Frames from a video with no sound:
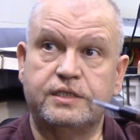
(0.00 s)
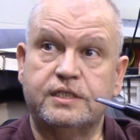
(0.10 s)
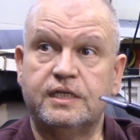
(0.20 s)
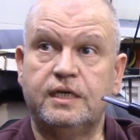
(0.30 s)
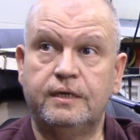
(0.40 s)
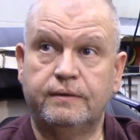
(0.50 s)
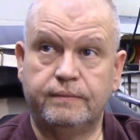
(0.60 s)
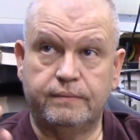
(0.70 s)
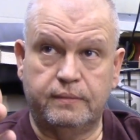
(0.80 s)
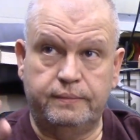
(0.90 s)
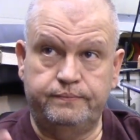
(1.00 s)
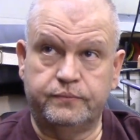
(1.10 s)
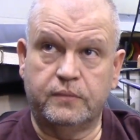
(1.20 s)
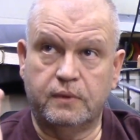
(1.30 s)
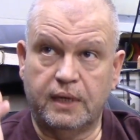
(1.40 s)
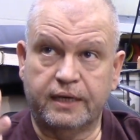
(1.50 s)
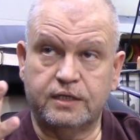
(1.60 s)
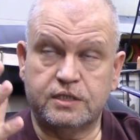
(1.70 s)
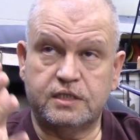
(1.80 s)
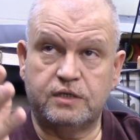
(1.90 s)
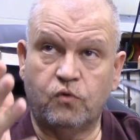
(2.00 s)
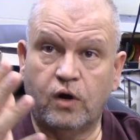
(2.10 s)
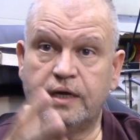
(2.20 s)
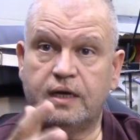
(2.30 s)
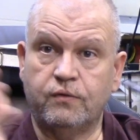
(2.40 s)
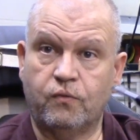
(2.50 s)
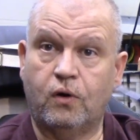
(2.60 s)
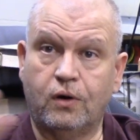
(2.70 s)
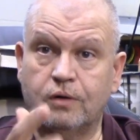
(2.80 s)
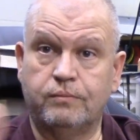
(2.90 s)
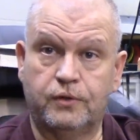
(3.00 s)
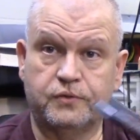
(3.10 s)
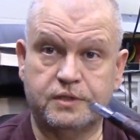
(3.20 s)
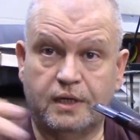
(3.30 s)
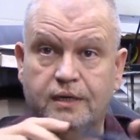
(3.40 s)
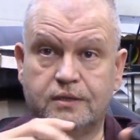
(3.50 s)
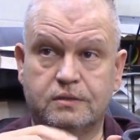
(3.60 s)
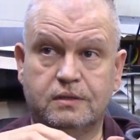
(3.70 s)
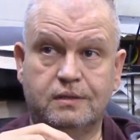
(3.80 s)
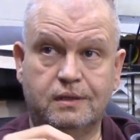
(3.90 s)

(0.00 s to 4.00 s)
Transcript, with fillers: see, I could see right and wrong on both sides.